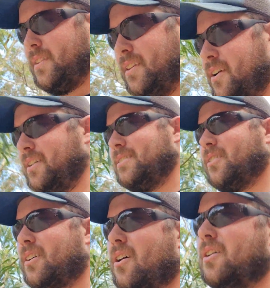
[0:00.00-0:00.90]
he's
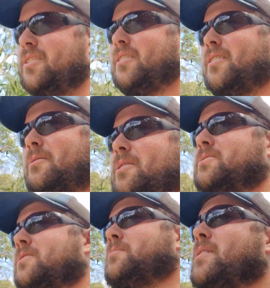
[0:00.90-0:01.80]
like, "Oh, you don't know what you're
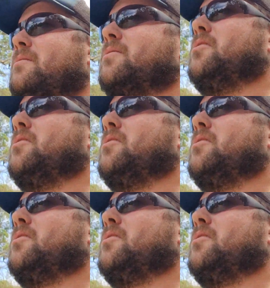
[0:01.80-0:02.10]
talking about, the